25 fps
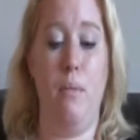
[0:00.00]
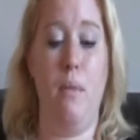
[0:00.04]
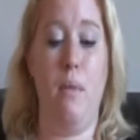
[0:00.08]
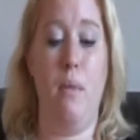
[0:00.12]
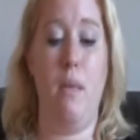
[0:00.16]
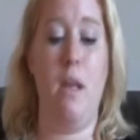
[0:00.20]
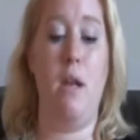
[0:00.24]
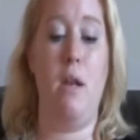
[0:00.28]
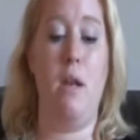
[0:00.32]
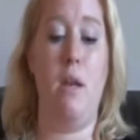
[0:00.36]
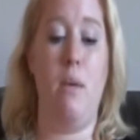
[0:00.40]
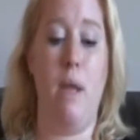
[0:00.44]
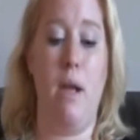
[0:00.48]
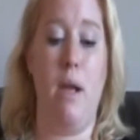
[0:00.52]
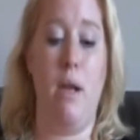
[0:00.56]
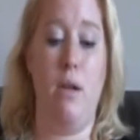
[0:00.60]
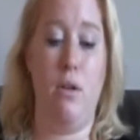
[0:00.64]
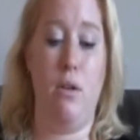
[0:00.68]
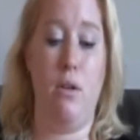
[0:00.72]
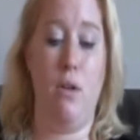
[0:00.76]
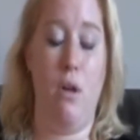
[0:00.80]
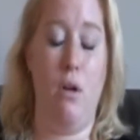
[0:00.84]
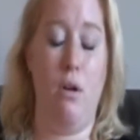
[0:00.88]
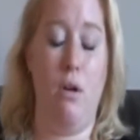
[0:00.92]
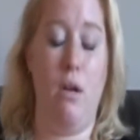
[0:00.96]
Anyway,
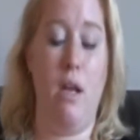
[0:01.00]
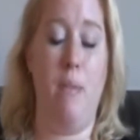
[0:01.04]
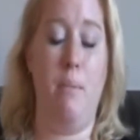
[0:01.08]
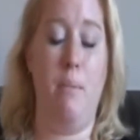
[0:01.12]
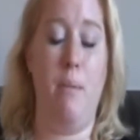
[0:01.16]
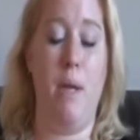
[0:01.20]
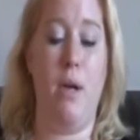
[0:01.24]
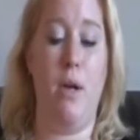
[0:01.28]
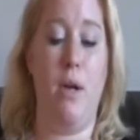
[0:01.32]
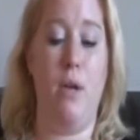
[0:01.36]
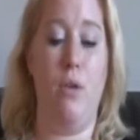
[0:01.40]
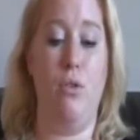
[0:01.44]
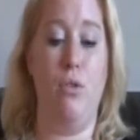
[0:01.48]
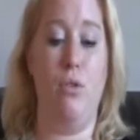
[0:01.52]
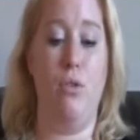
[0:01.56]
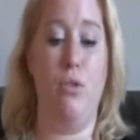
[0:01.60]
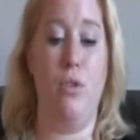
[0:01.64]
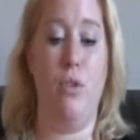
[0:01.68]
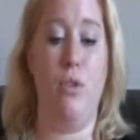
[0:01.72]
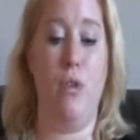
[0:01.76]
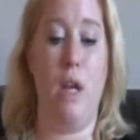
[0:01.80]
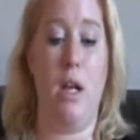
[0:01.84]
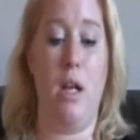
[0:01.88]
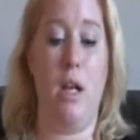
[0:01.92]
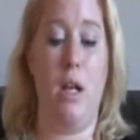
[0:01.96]
I'll get back on
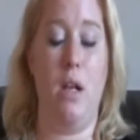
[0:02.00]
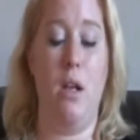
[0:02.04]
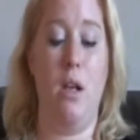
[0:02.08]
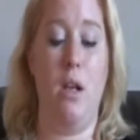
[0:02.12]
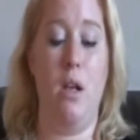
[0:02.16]
track.